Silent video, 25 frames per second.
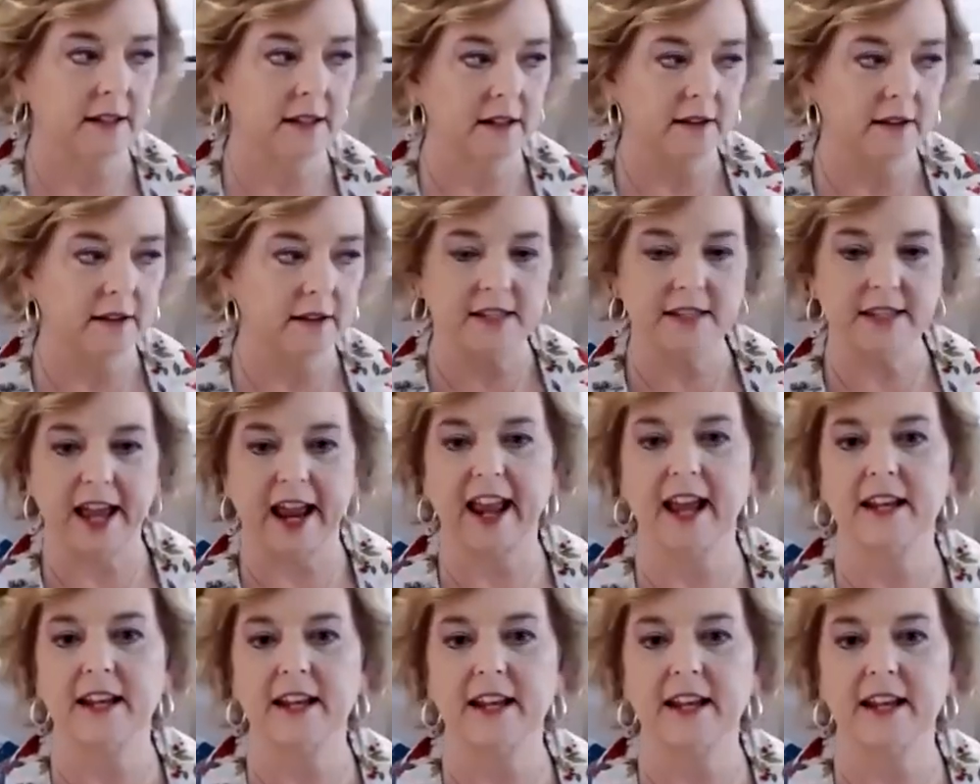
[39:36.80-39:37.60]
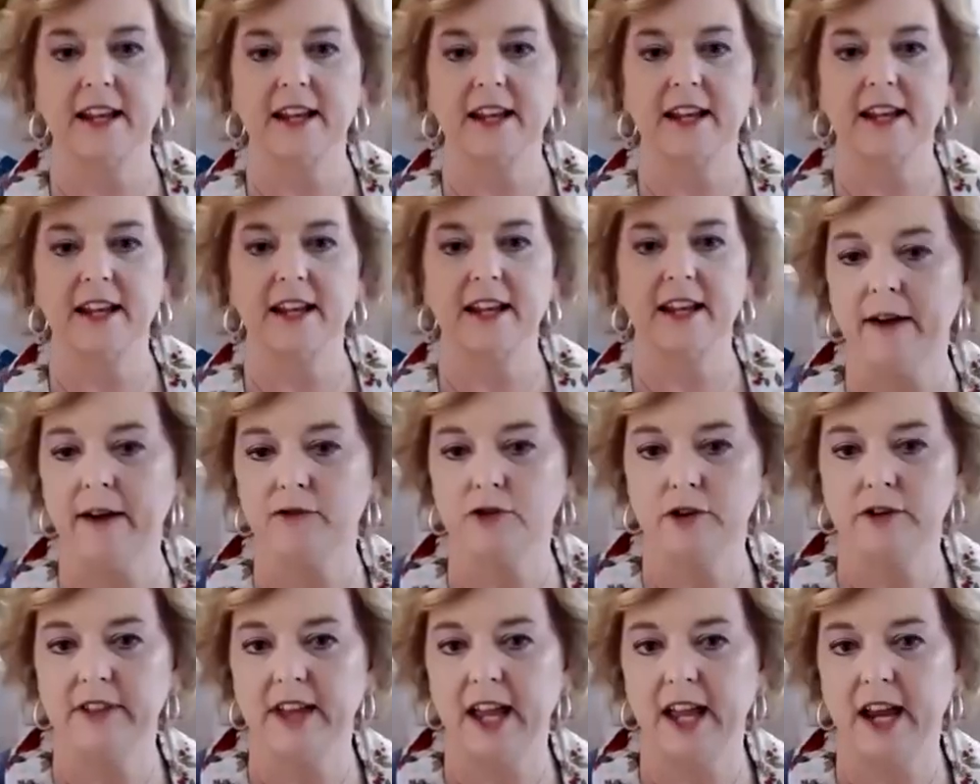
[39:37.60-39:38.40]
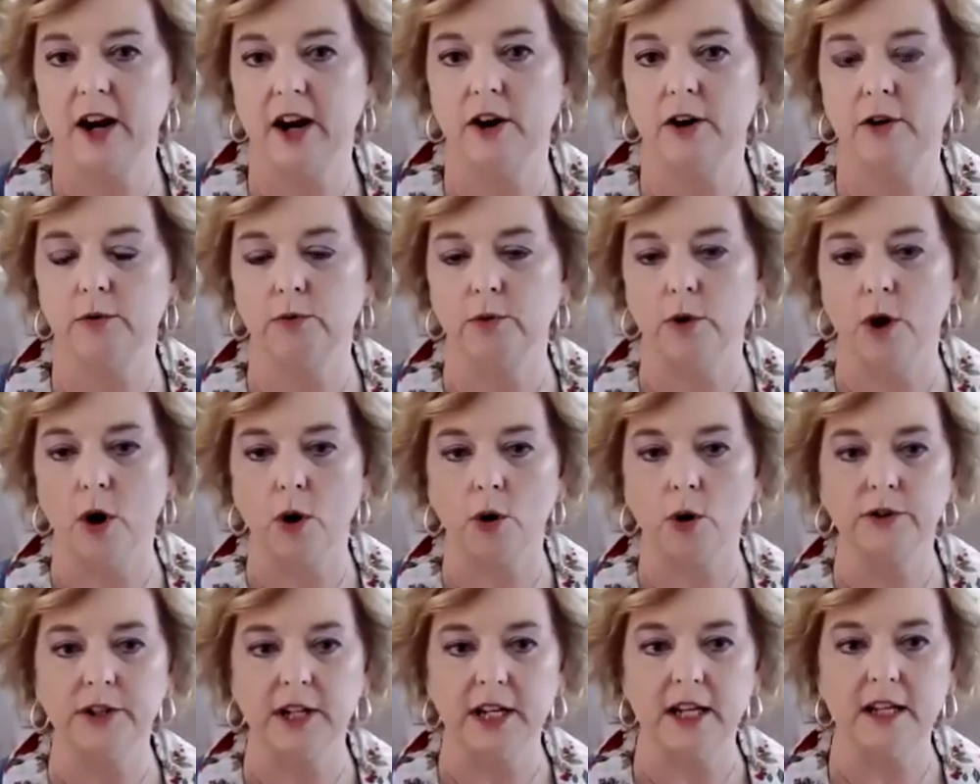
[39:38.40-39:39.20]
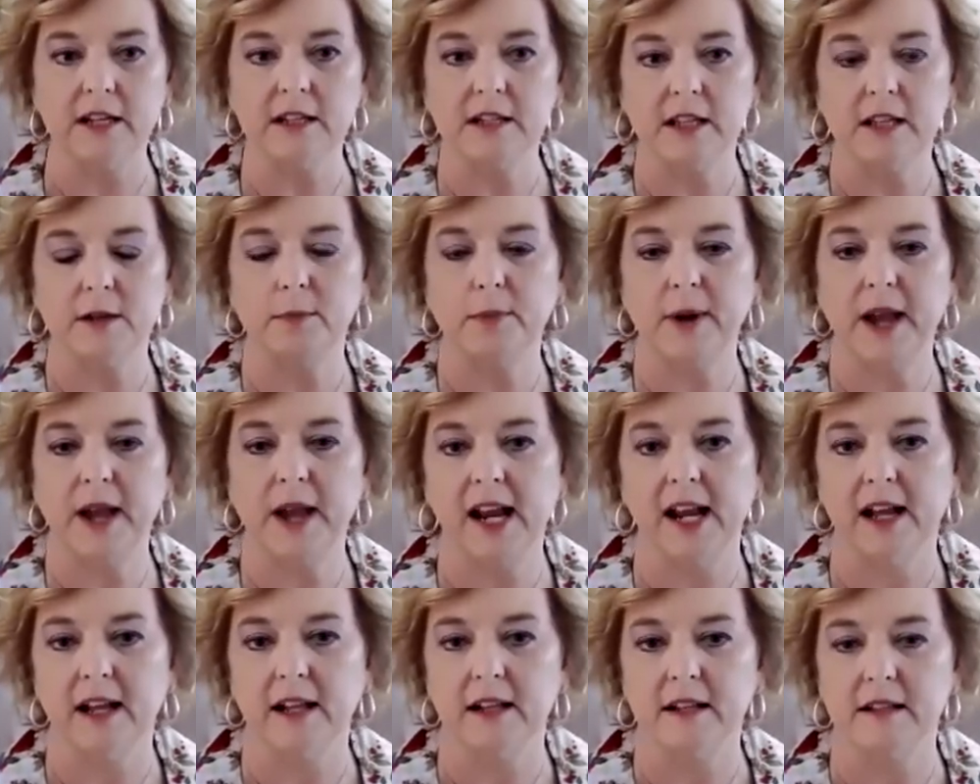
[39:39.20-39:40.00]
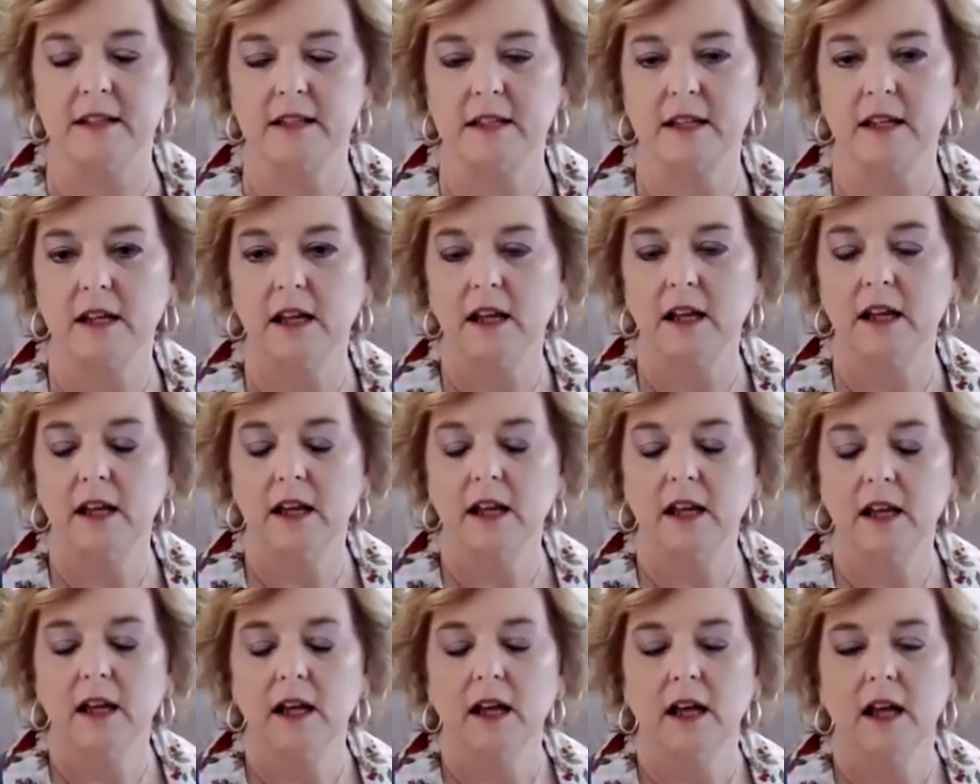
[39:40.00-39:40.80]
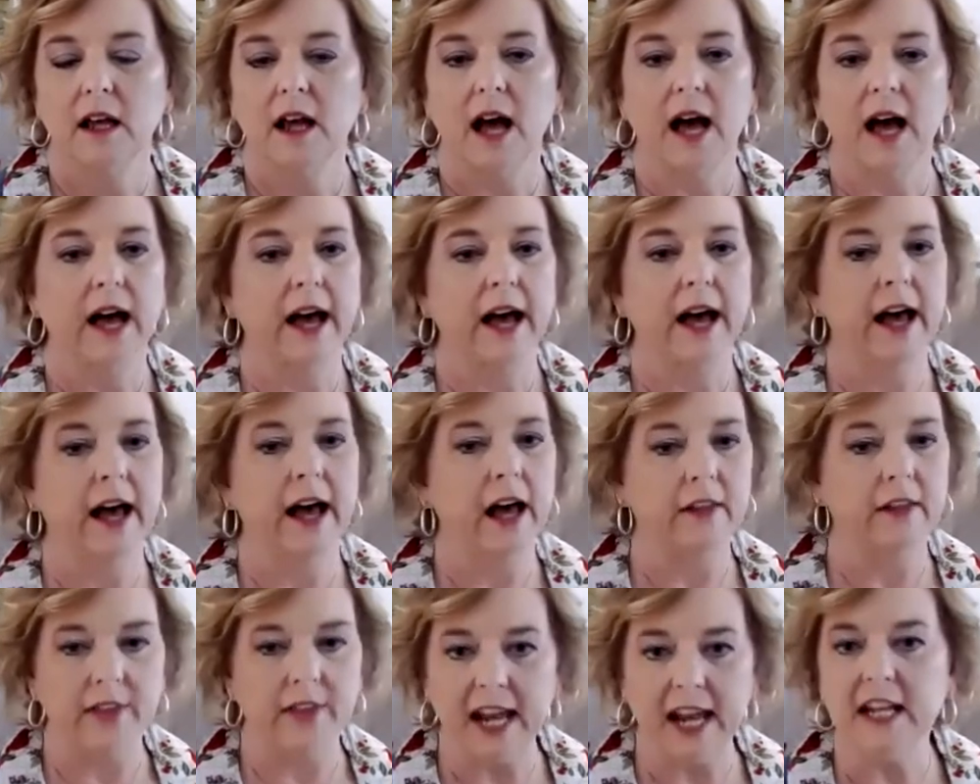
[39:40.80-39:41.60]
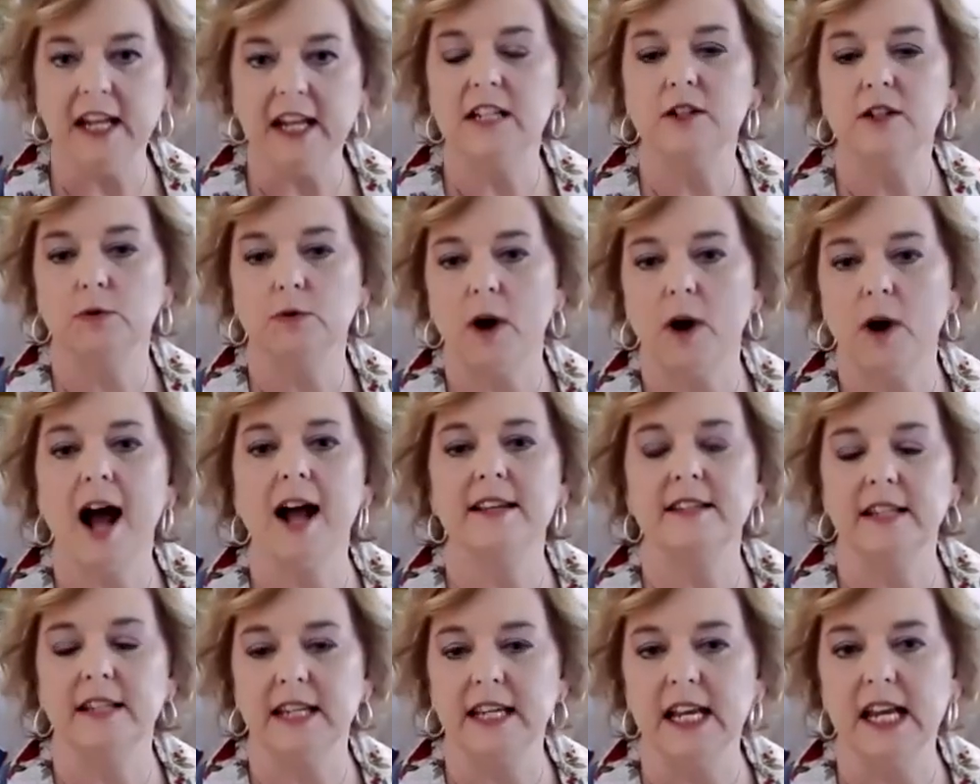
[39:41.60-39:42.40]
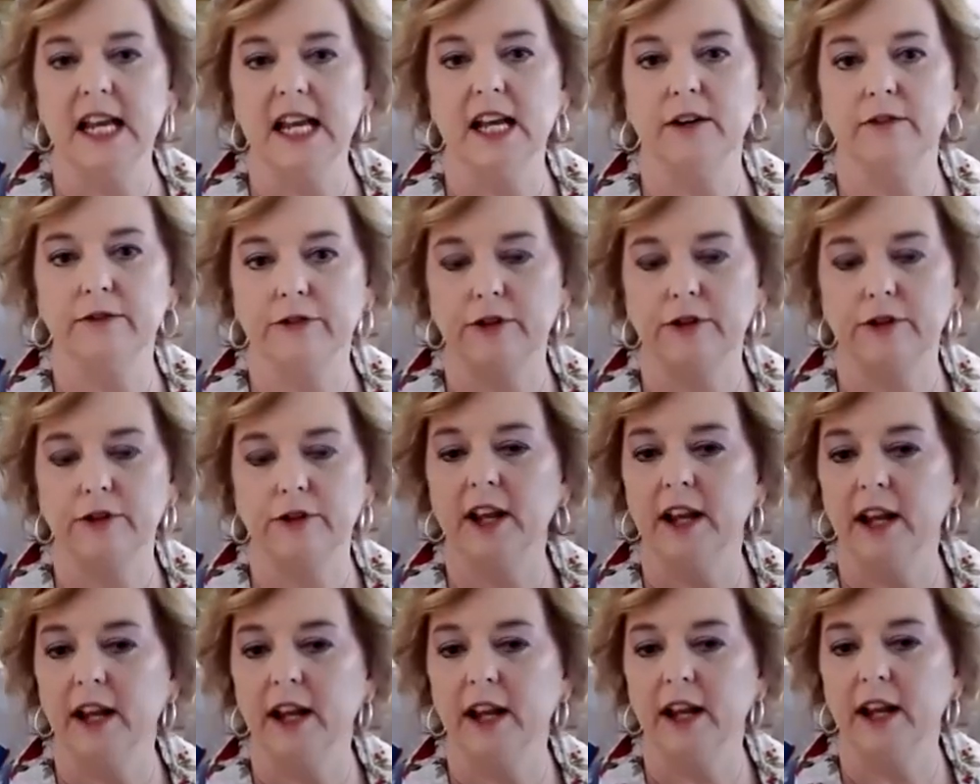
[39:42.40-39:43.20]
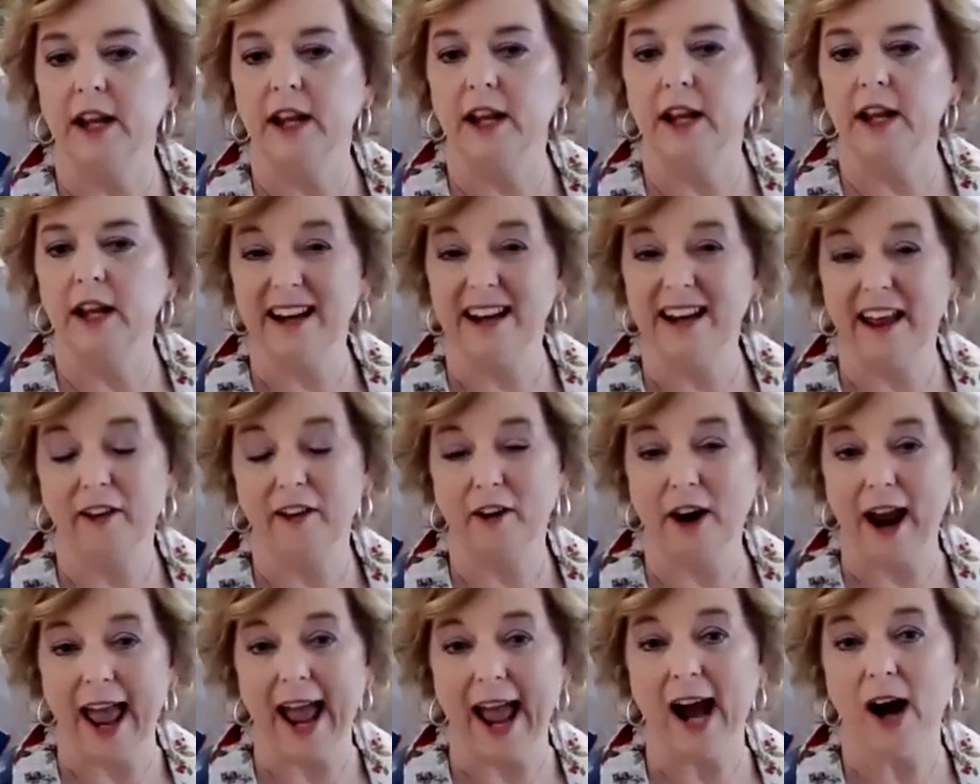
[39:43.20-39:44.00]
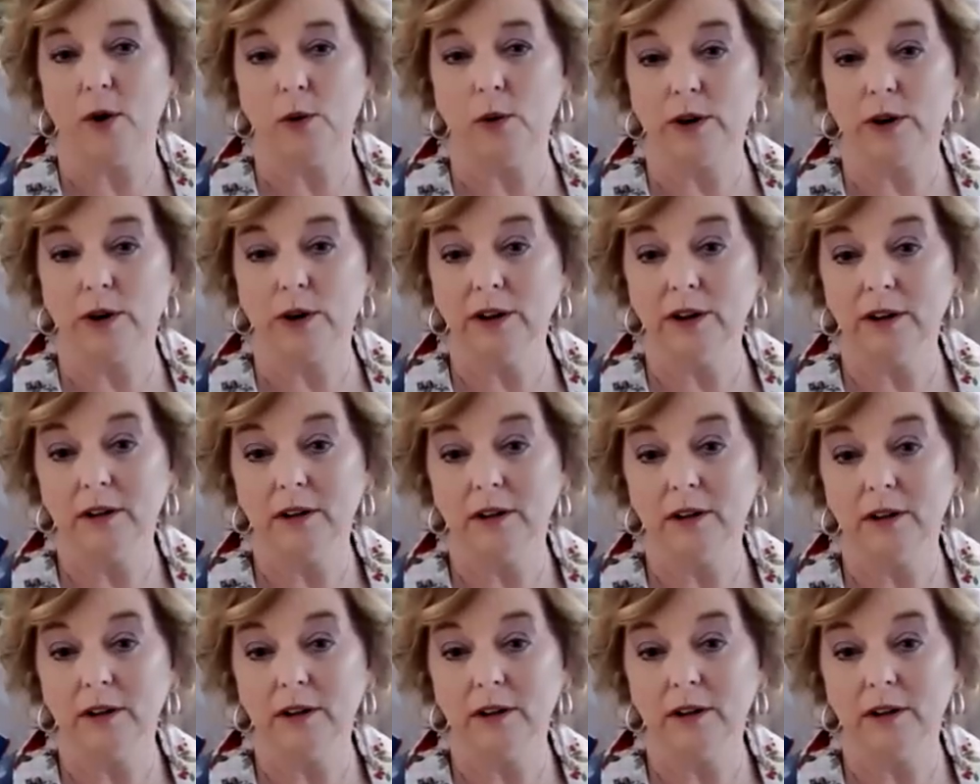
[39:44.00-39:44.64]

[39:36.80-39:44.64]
the second time after they're rolled into the pans, uh, they need to rise again for at least another hour.